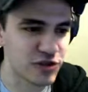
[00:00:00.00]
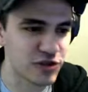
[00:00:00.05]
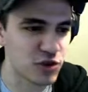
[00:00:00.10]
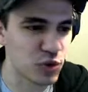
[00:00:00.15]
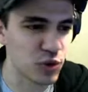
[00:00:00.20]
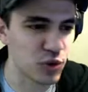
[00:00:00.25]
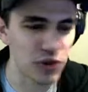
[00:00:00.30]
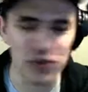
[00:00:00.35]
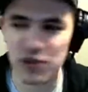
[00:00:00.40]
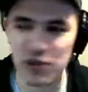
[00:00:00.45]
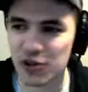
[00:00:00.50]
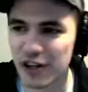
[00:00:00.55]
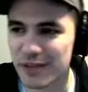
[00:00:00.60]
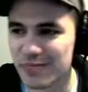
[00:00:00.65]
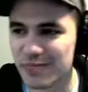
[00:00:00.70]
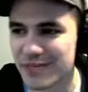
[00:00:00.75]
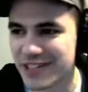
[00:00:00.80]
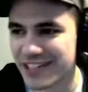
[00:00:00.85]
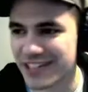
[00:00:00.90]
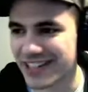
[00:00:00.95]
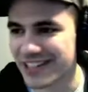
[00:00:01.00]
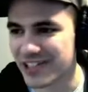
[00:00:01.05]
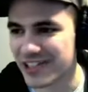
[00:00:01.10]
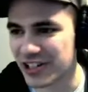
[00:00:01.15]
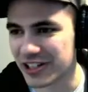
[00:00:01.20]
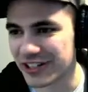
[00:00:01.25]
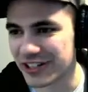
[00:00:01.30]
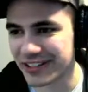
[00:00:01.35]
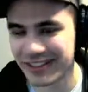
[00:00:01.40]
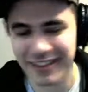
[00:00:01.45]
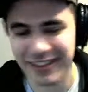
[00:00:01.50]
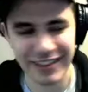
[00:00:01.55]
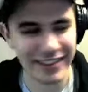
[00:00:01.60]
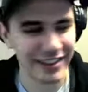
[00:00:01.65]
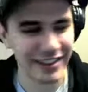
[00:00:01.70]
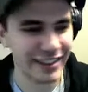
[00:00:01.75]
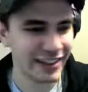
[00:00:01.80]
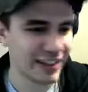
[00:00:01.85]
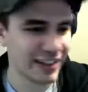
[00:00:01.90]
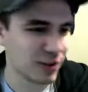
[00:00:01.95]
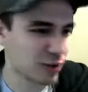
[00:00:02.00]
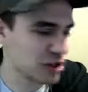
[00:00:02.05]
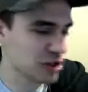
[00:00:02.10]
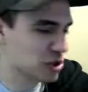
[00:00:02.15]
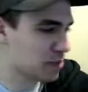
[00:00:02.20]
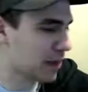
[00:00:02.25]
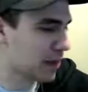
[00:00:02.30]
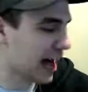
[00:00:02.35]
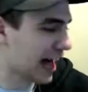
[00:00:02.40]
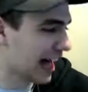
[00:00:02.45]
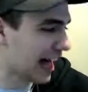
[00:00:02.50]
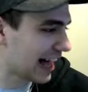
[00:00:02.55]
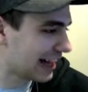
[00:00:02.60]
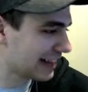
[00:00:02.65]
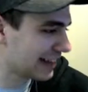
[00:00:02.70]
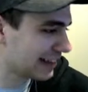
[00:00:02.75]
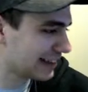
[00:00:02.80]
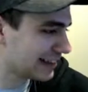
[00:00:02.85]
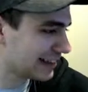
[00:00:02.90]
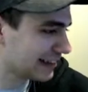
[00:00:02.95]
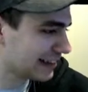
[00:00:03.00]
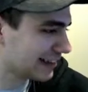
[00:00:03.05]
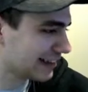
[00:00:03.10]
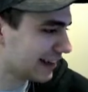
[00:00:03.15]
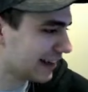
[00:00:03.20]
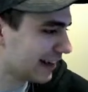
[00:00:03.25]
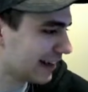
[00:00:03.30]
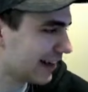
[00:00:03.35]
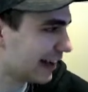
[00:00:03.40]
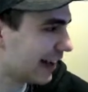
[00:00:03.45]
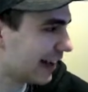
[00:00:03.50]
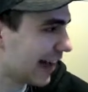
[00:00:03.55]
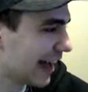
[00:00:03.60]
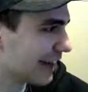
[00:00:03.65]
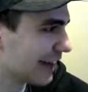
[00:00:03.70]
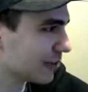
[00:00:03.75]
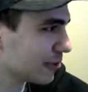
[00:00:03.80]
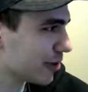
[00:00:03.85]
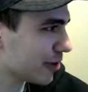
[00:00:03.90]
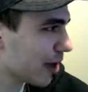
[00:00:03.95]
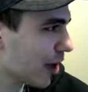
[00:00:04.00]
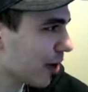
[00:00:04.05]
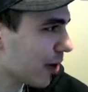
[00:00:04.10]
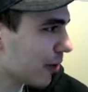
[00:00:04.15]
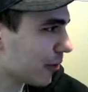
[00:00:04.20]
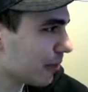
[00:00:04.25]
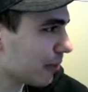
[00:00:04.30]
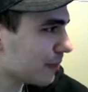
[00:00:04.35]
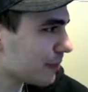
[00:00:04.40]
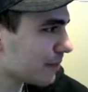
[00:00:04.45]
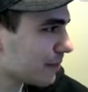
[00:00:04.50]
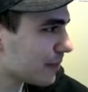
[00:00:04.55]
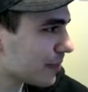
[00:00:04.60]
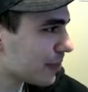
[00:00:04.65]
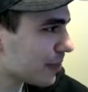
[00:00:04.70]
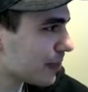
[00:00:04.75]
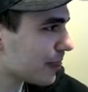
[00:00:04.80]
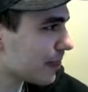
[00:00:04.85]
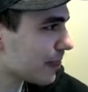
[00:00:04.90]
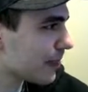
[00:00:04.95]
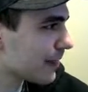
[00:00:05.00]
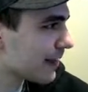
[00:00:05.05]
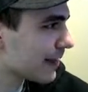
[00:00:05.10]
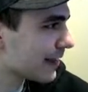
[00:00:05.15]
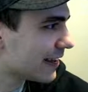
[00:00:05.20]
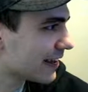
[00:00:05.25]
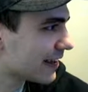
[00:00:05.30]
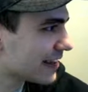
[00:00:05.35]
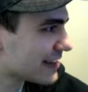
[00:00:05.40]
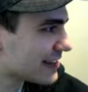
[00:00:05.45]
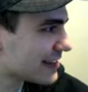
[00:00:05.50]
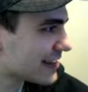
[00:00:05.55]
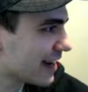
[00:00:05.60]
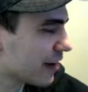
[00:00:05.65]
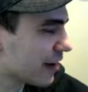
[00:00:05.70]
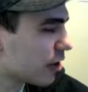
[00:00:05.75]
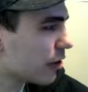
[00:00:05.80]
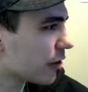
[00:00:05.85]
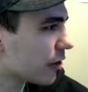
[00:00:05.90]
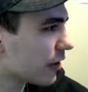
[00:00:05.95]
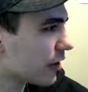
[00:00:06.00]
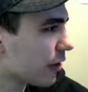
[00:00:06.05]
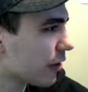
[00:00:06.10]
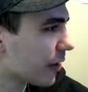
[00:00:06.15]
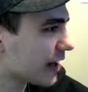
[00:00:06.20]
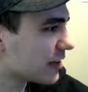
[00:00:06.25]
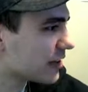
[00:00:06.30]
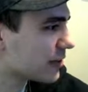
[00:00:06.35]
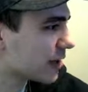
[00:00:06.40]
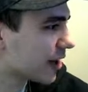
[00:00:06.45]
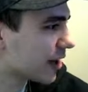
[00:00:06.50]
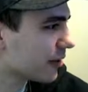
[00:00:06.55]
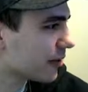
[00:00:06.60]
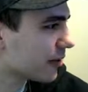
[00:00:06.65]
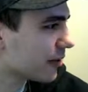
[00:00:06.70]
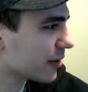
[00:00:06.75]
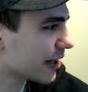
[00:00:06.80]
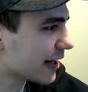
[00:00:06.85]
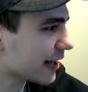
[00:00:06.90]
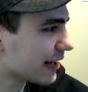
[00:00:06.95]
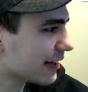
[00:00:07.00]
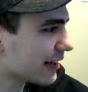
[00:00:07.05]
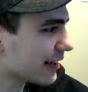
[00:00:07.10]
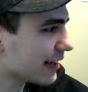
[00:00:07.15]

dual stream, so that's good. Which pod? I don't know. No, I do know. Hold on.